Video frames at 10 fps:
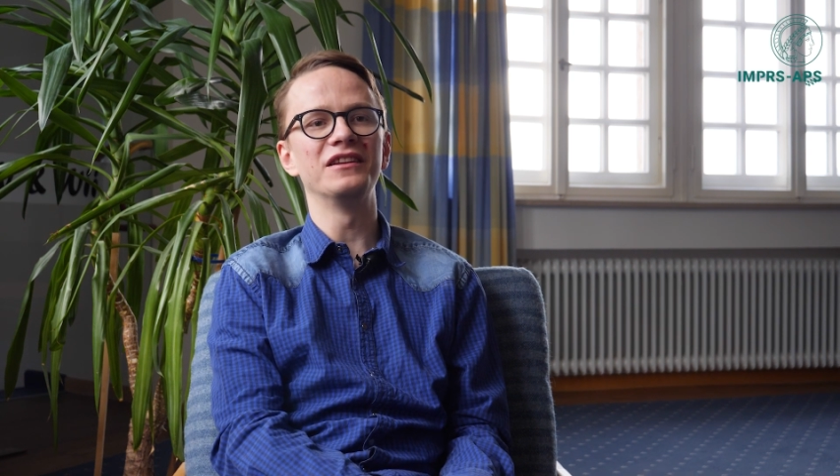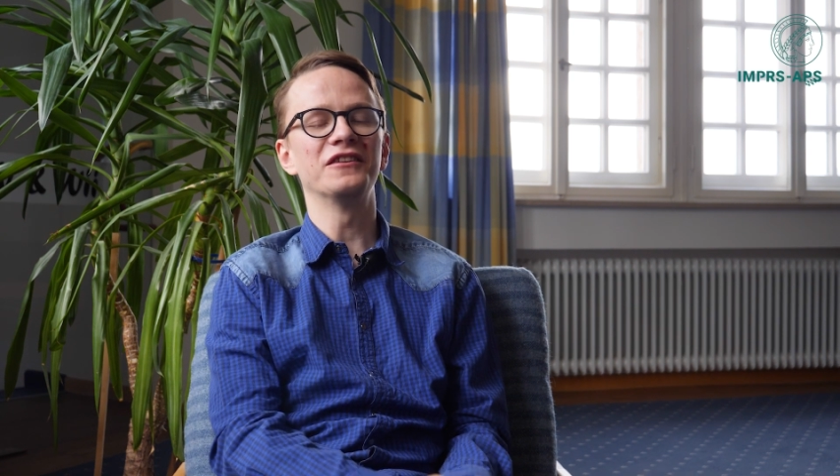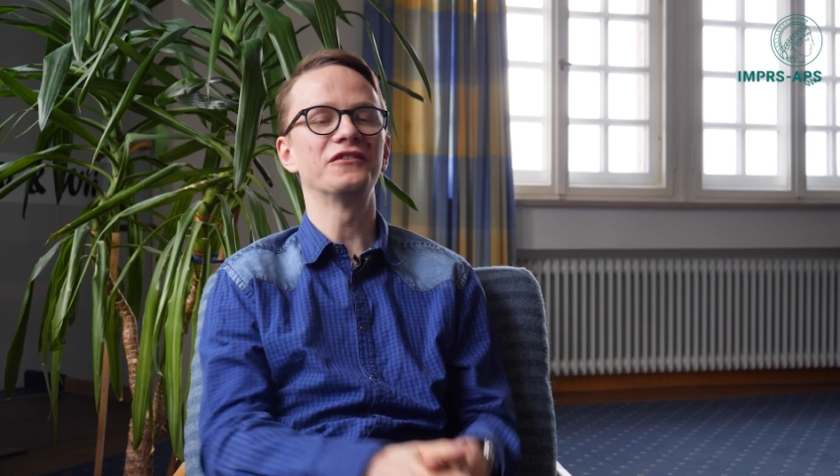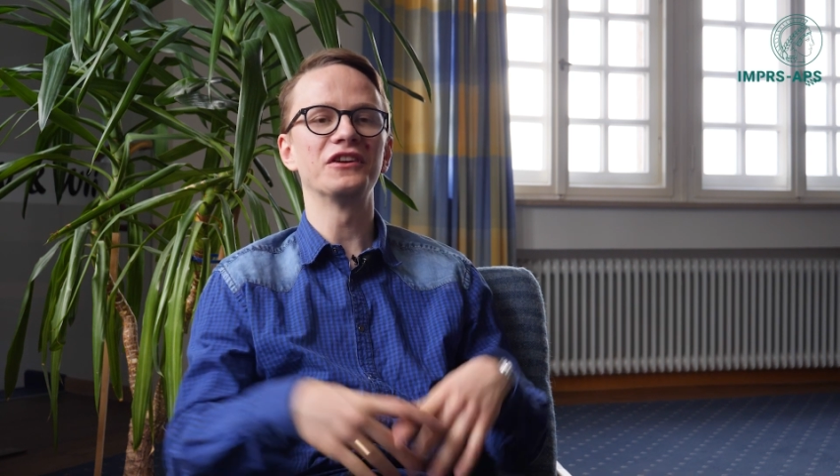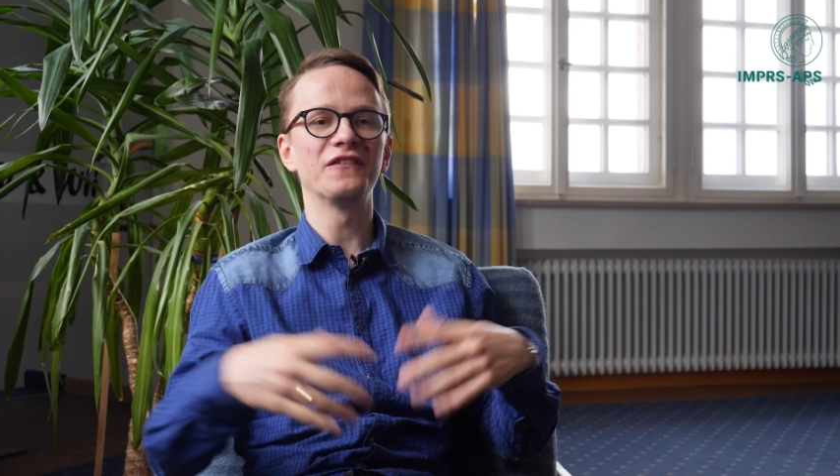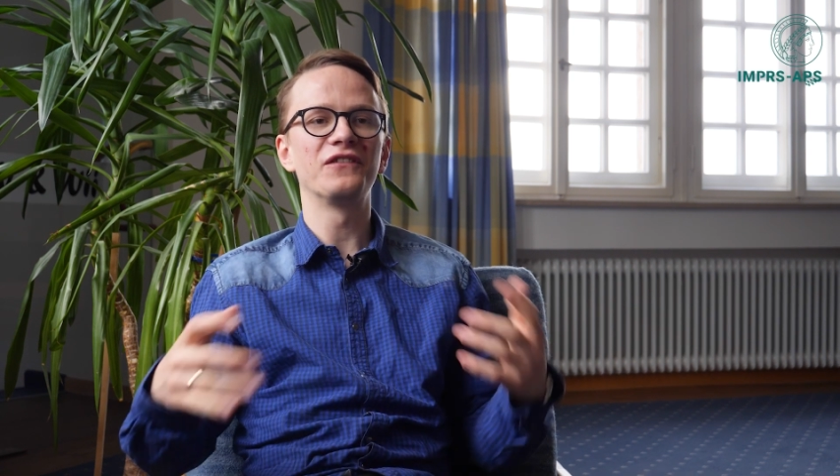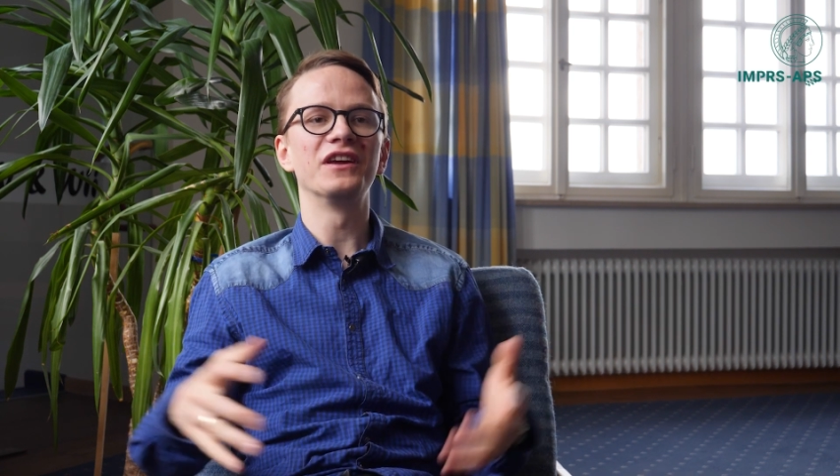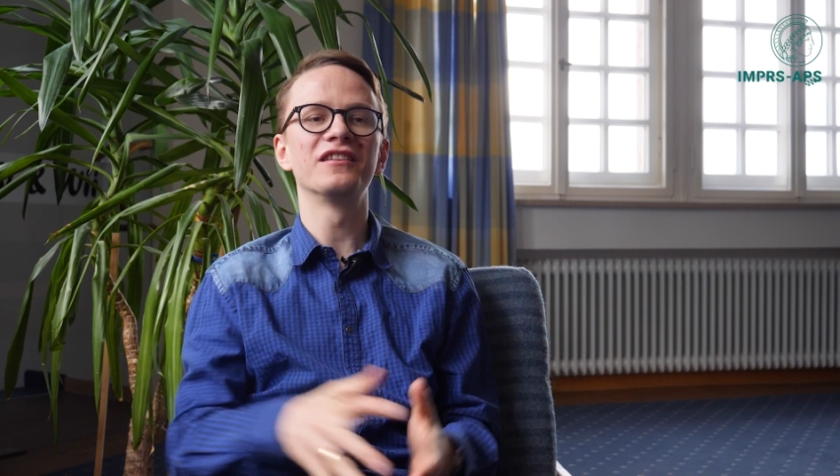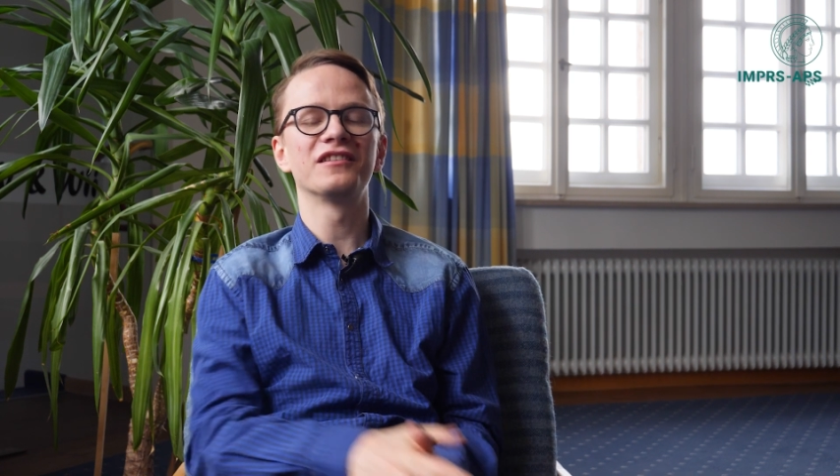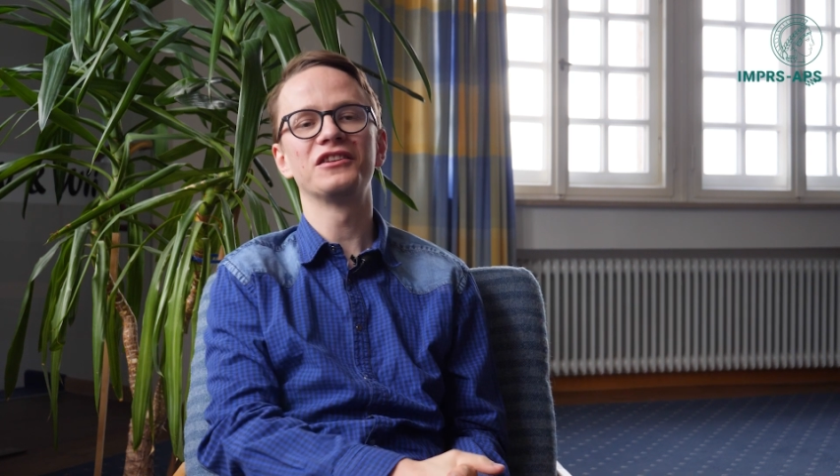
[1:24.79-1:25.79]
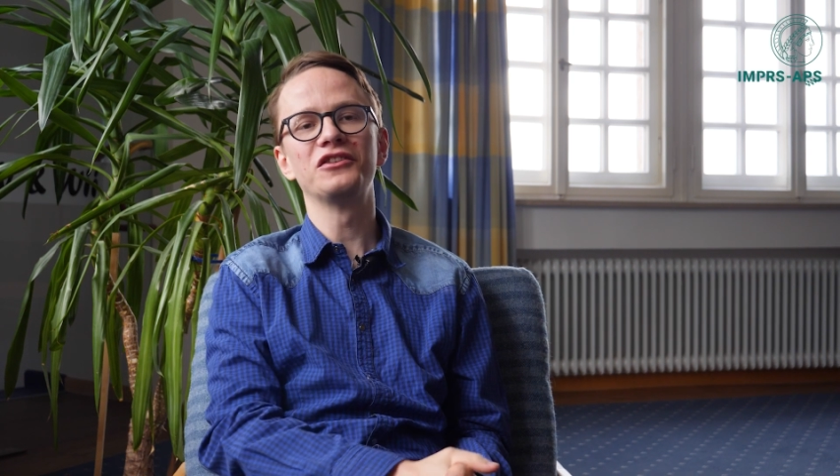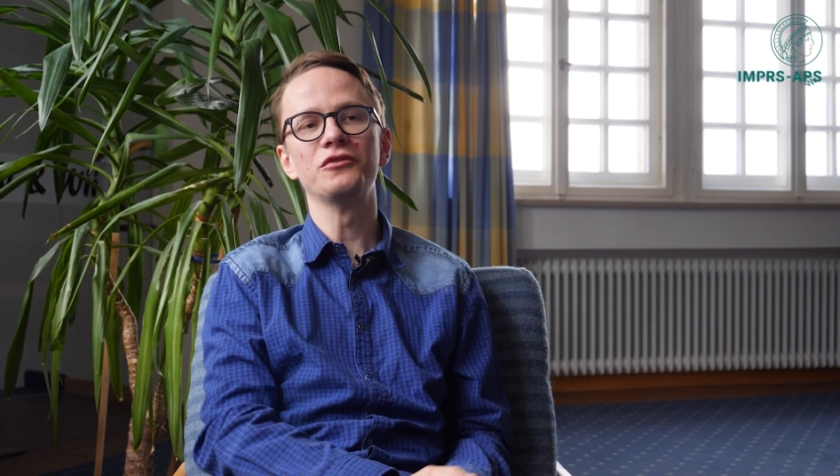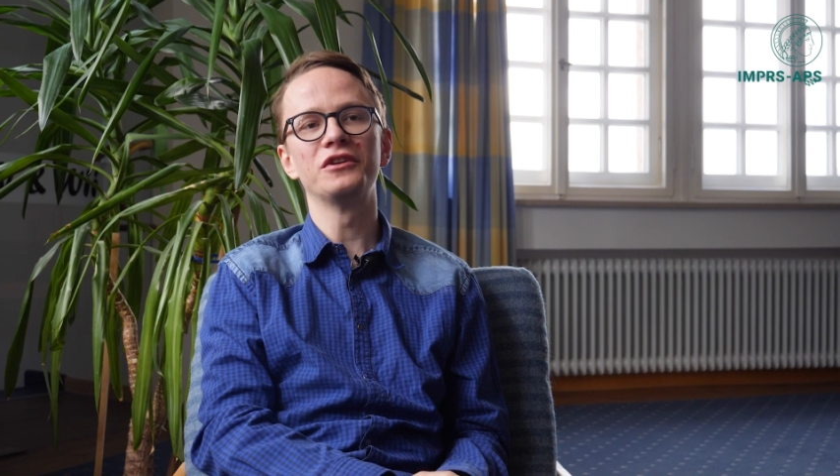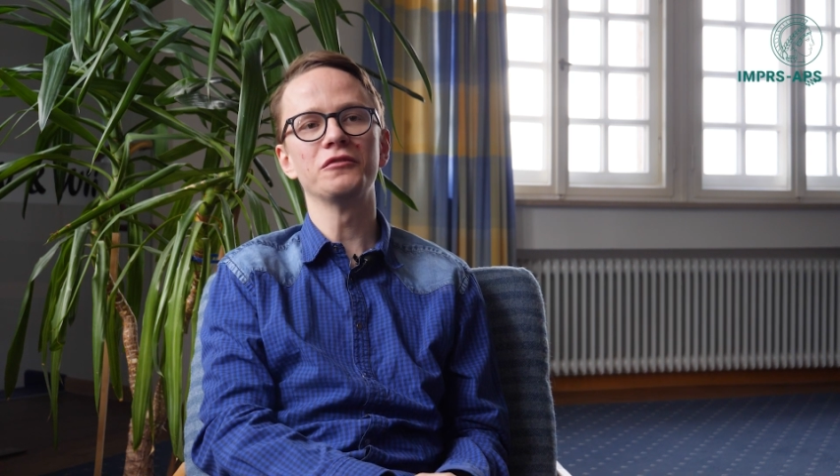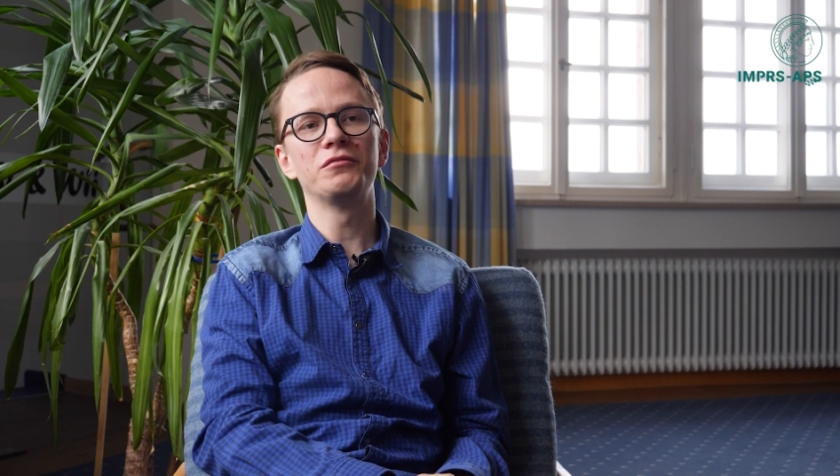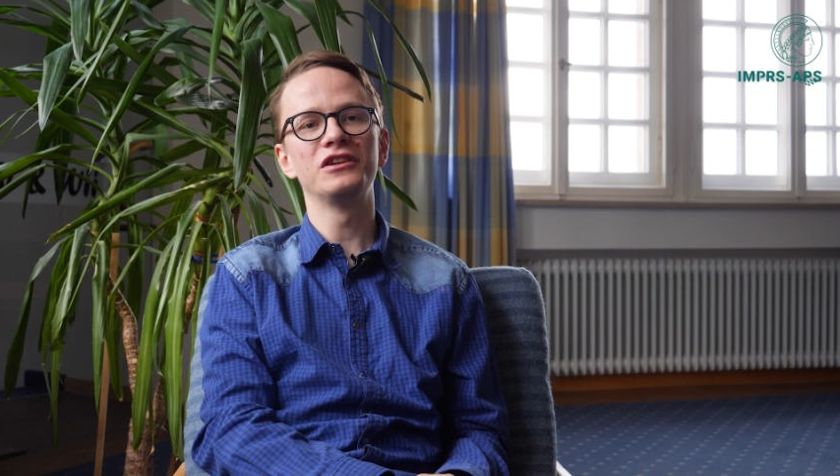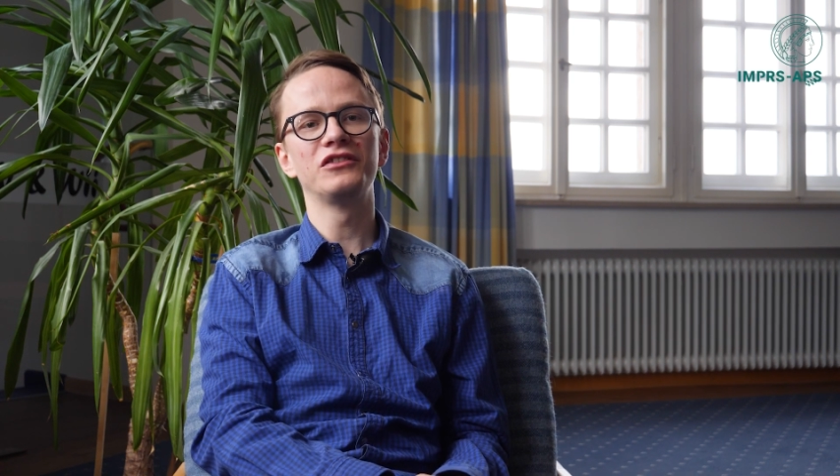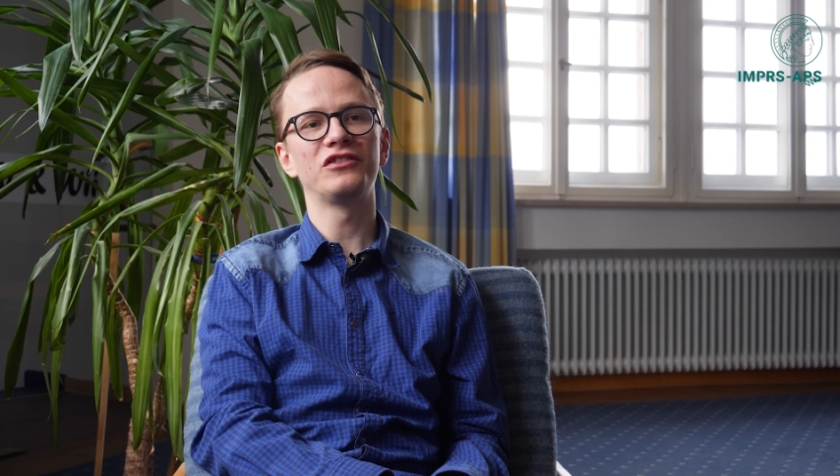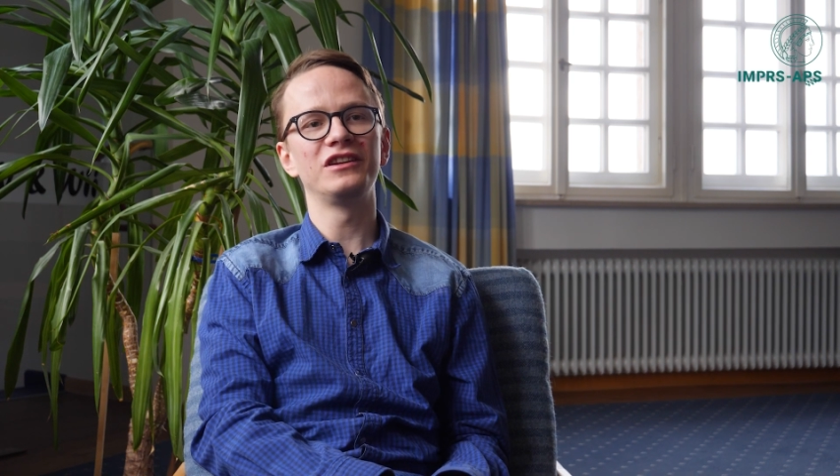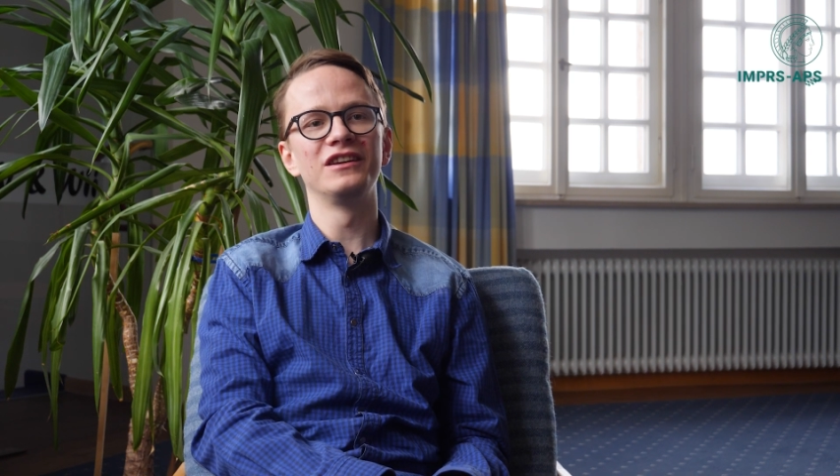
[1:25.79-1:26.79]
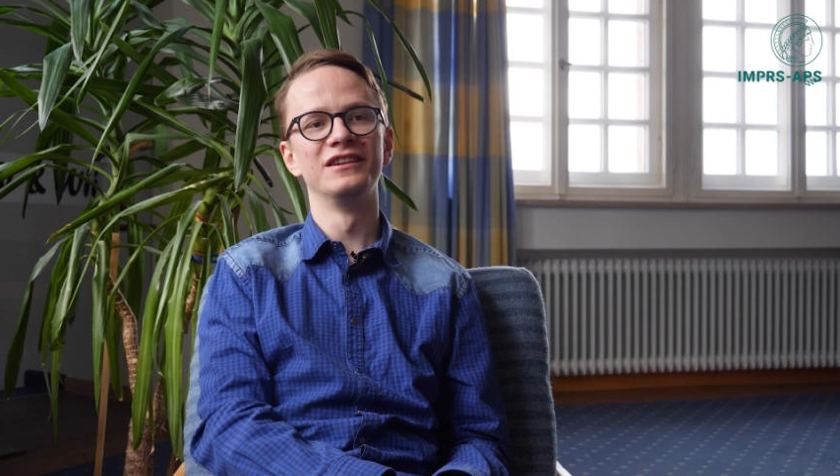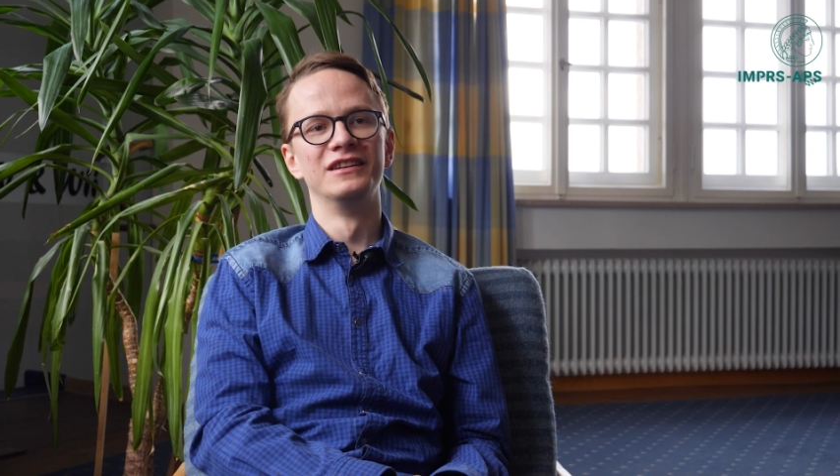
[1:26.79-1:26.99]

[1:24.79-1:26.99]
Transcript: different things that you do in your PhD.